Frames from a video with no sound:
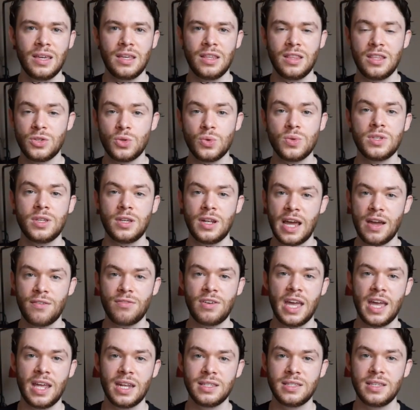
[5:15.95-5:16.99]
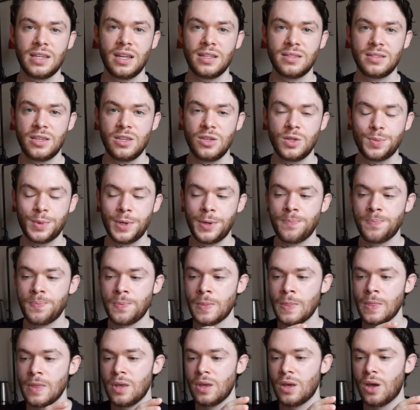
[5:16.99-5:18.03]
this was in Afghanistan, excuse me,
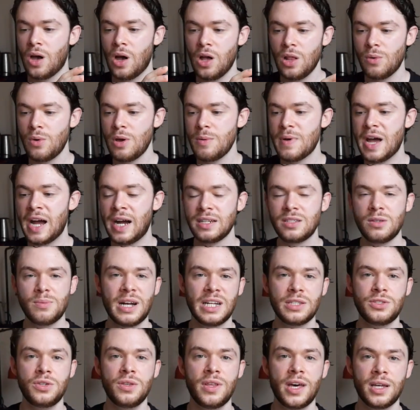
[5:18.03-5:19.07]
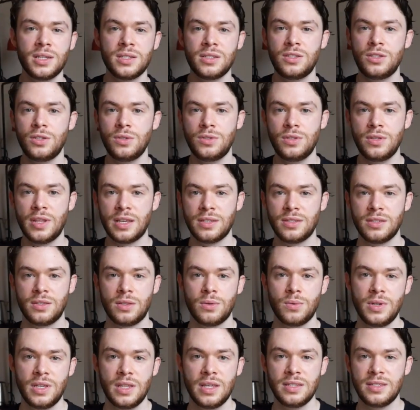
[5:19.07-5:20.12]
all the way back to about 2002,
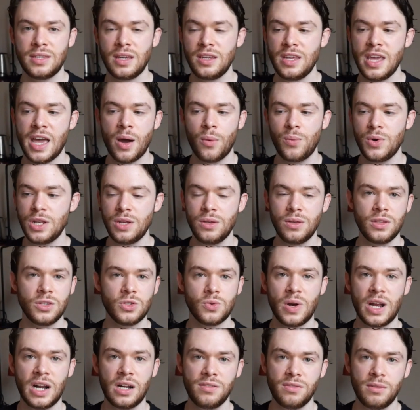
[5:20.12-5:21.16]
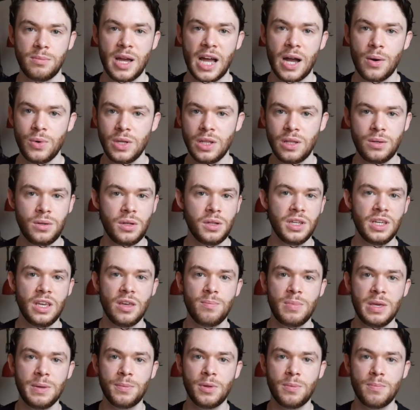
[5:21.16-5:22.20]
2003, they said, yeah, we knew this right off the bat. We literally
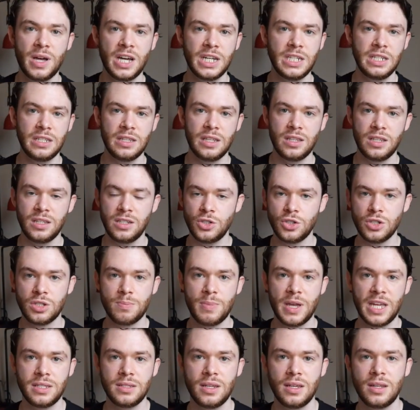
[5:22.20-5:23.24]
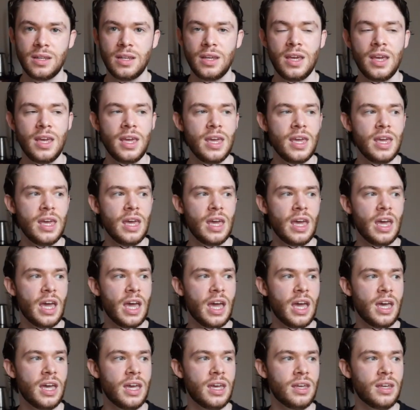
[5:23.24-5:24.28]
give people money and then they just spent it.
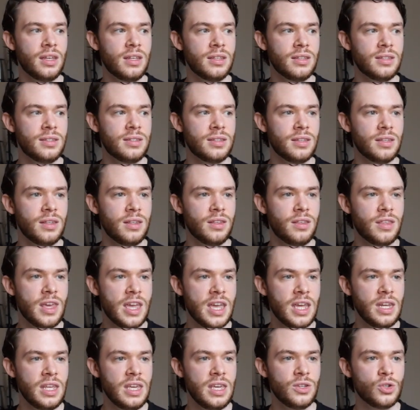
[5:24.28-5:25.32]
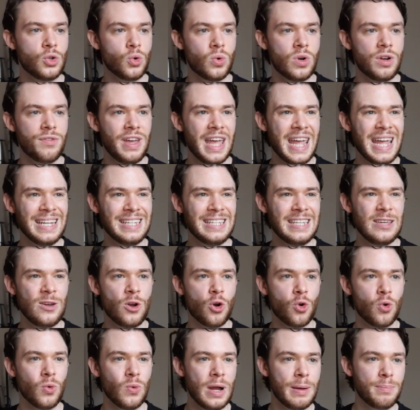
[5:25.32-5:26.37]
And any sort of anti
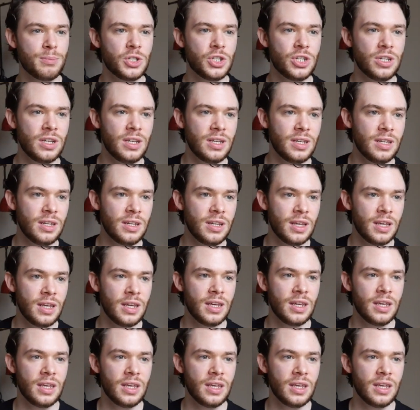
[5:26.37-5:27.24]
corruption,